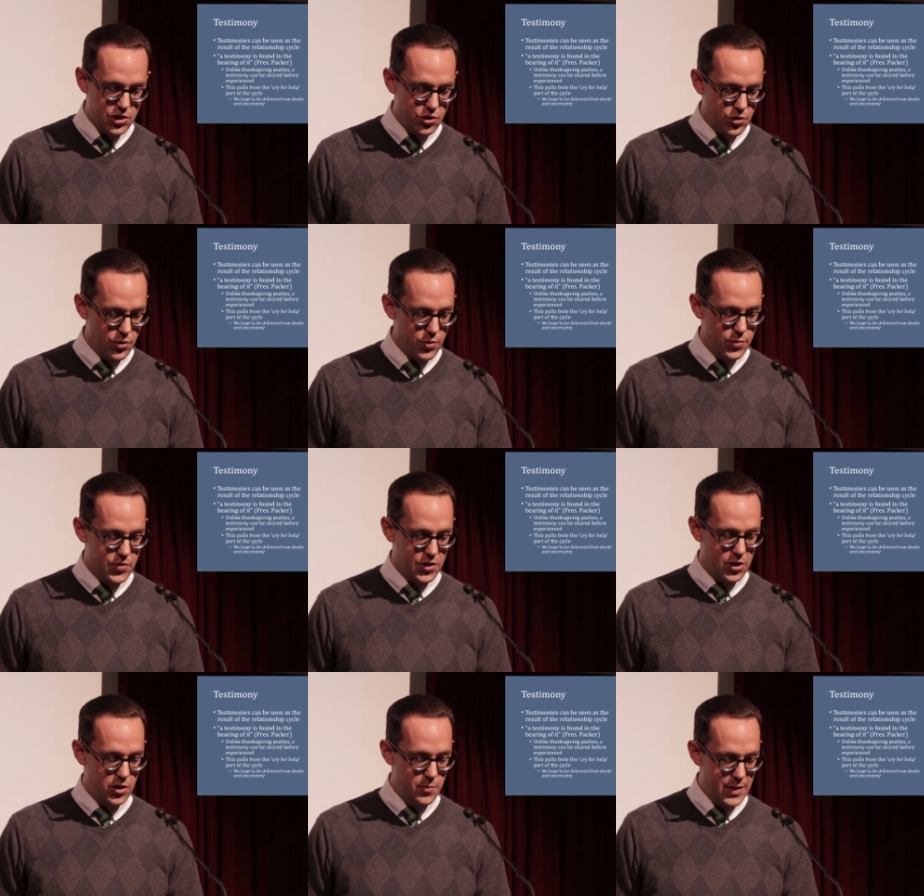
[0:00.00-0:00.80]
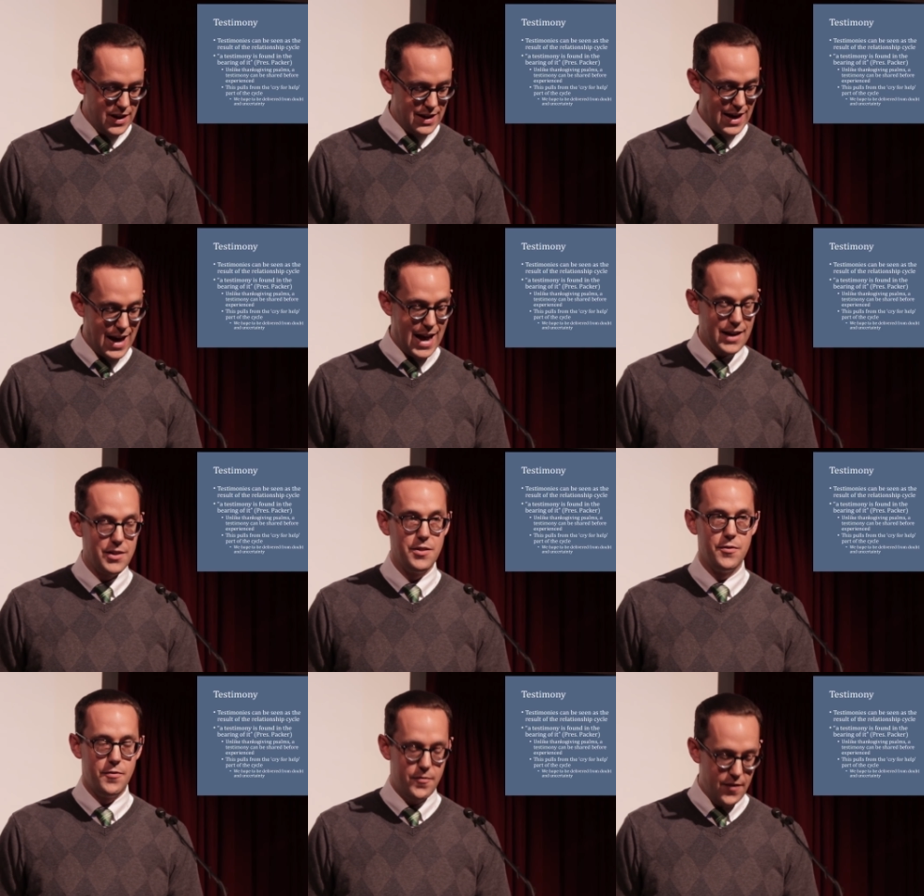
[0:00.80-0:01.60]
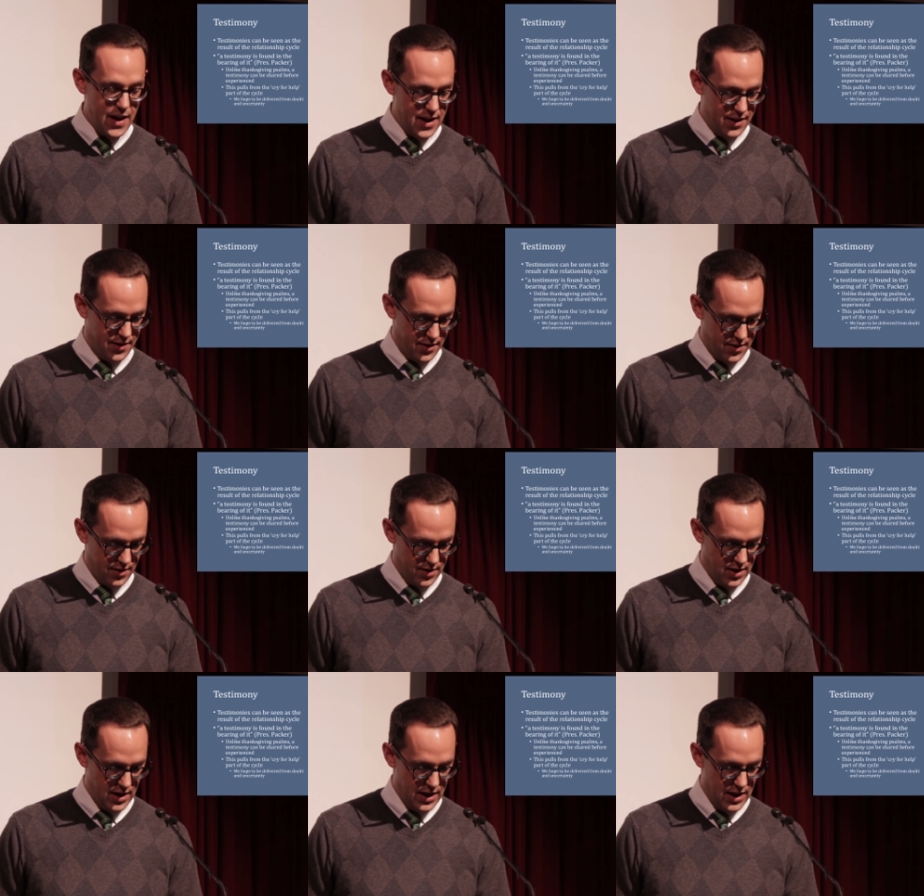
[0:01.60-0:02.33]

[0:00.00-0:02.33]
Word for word: these truths could be an act of faith,